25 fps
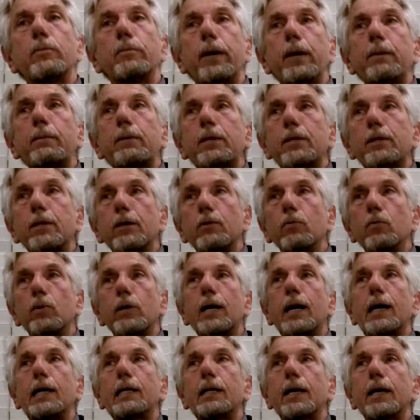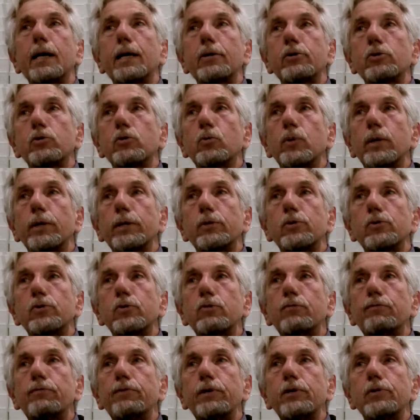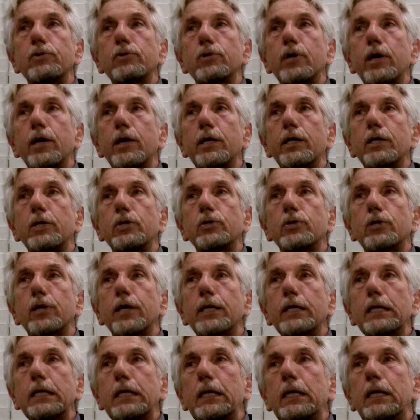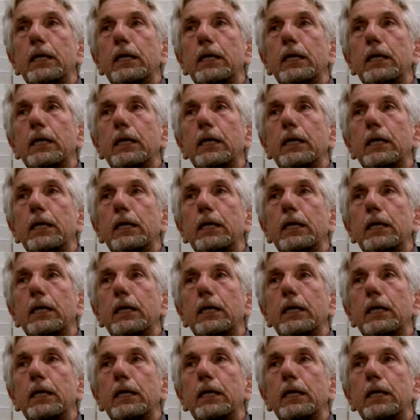Maybe that what I like is the way the Sufis say it is that